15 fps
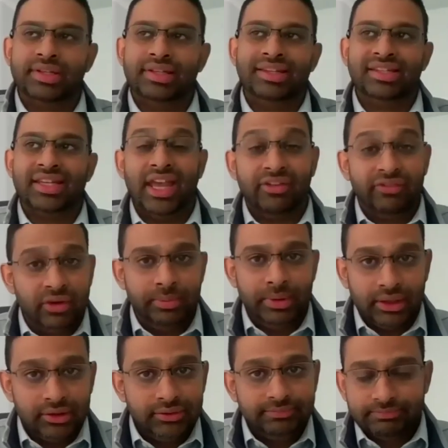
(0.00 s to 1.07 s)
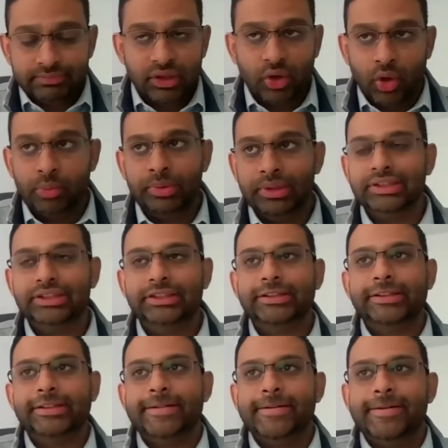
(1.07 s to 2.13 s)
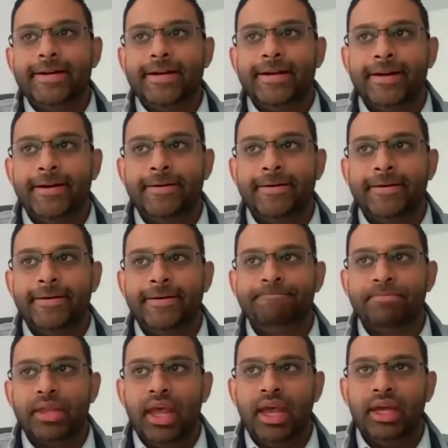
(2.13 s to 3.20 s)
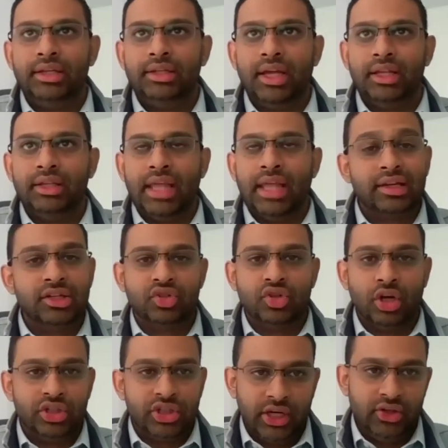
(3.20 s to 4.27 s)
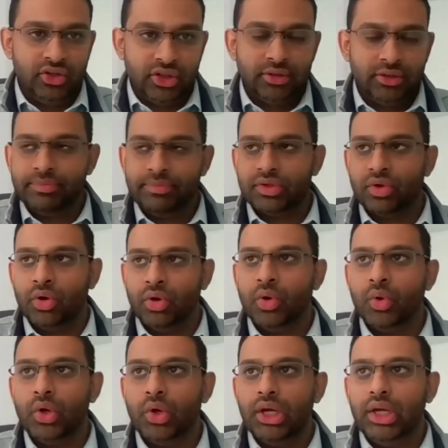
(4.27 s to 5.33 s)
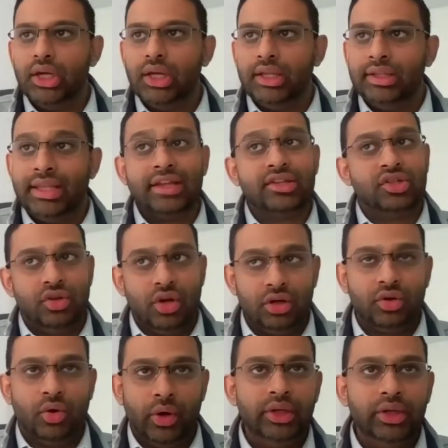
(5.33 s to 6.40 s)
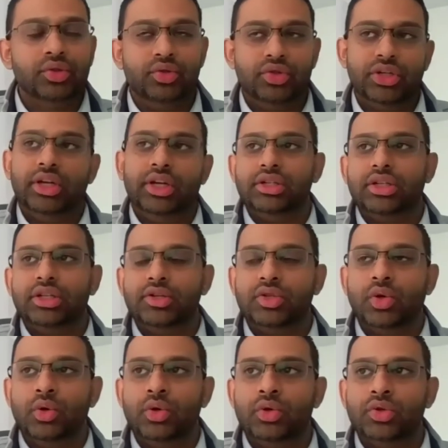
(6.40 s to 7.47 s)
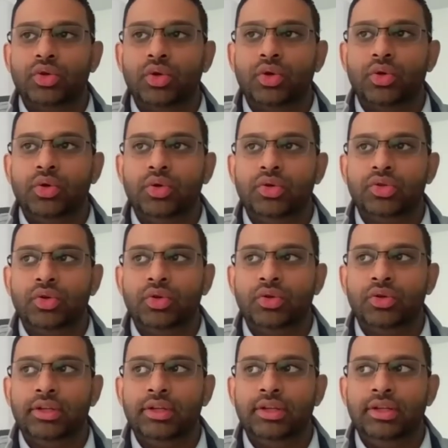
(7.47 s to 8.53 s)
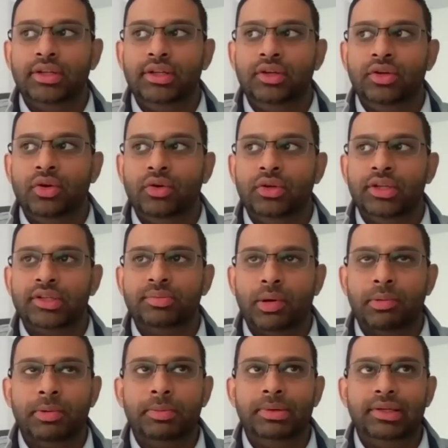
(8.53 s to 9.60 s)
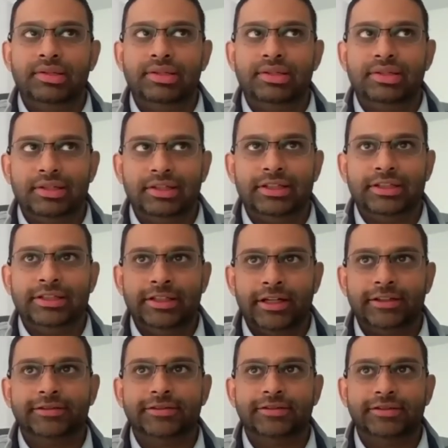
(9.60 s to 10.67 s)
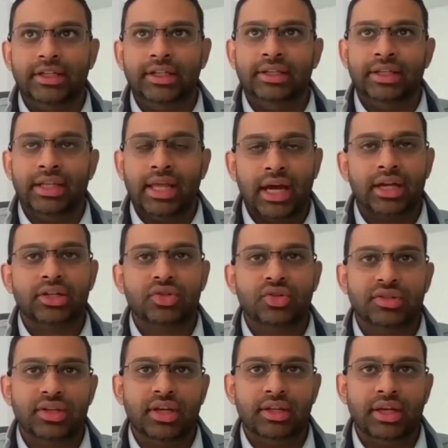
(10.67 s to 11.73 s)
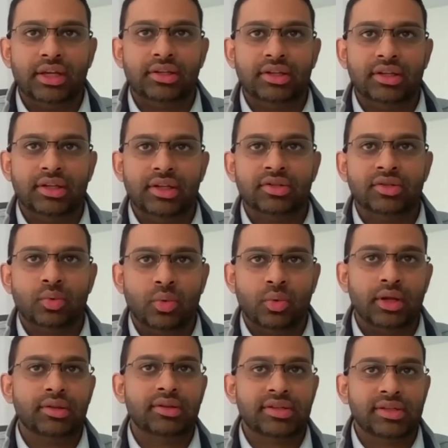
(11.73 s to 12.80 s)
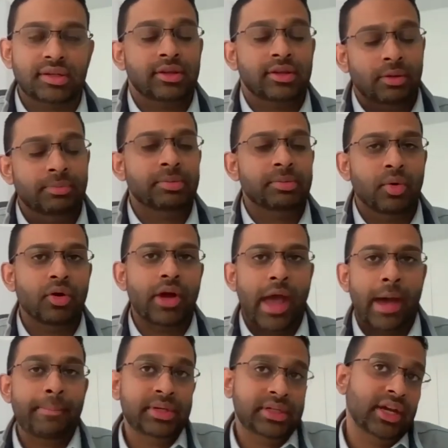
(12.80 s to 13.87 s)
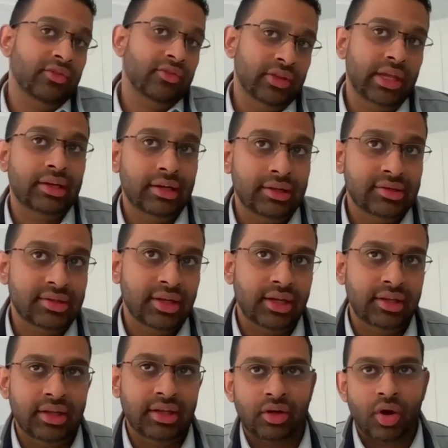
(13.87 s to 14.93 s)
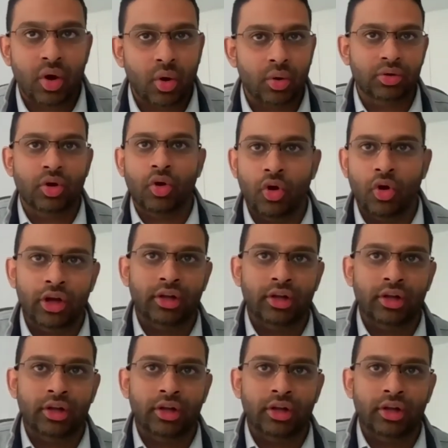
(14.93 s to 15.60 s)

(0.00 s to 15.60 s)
than there's ever been globally um, and and that is not changing so and that's not going to change. So, so, so you know, there's probably still enough in that to say that it's worth. There'll be more appetite for that, let's say, than coal or